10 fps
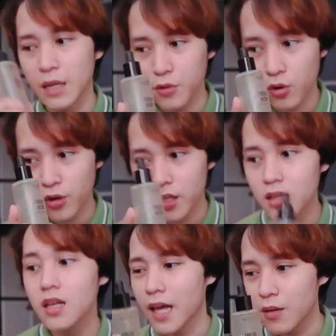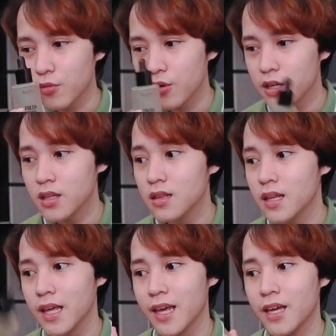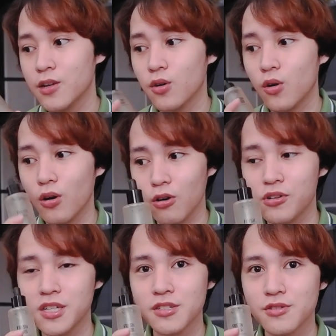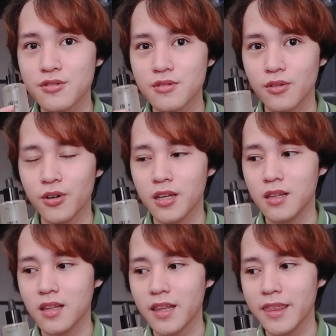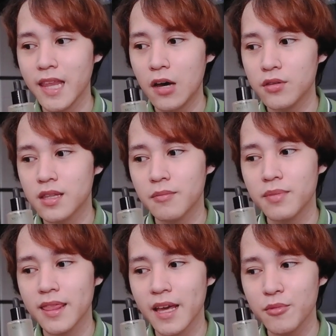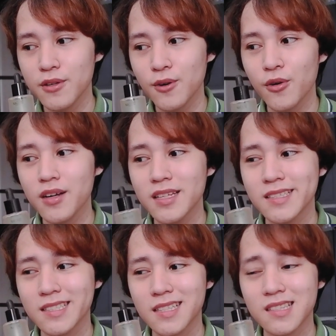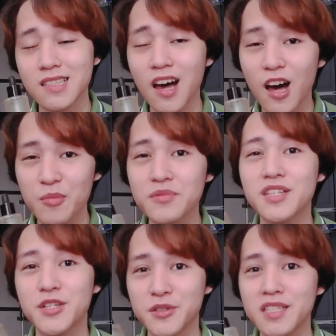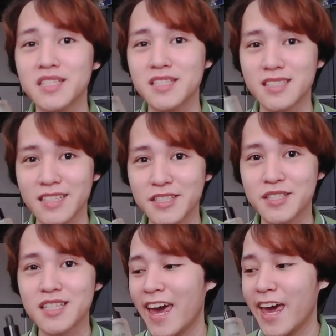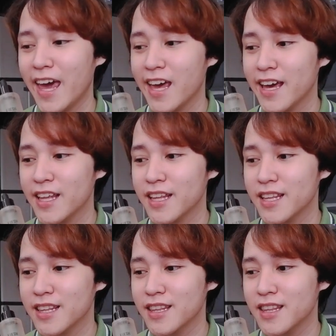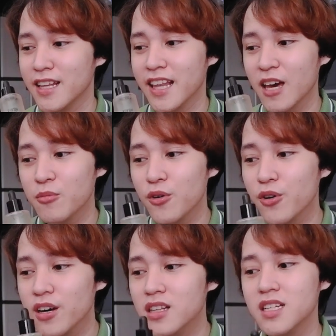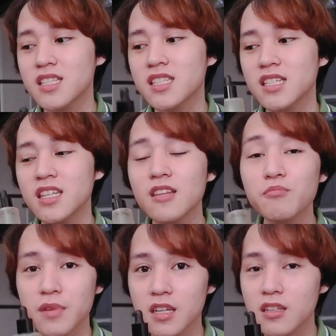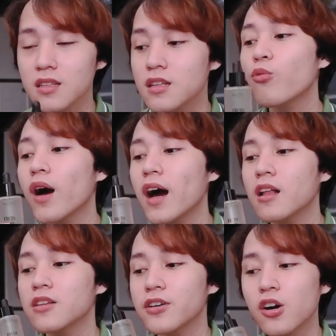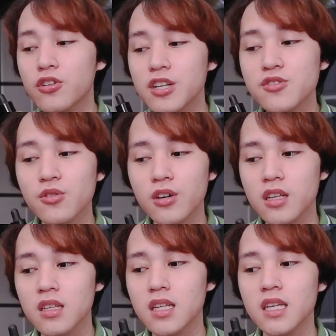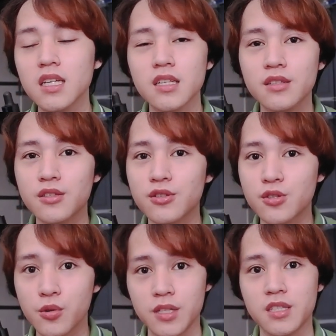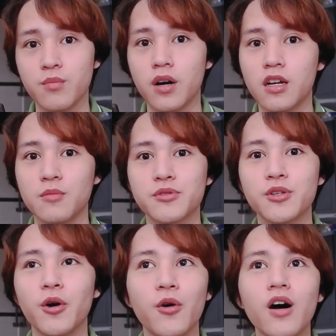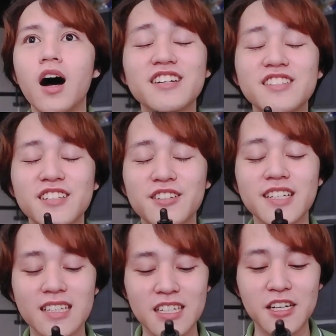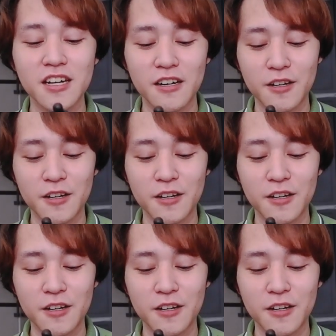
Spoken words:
lemon oil, lime oil, and orange oil. Now, the lemon oil is at the top of the ingredients list, and lime oil is in the middle, while orange oil is towards the bottom. So it's a really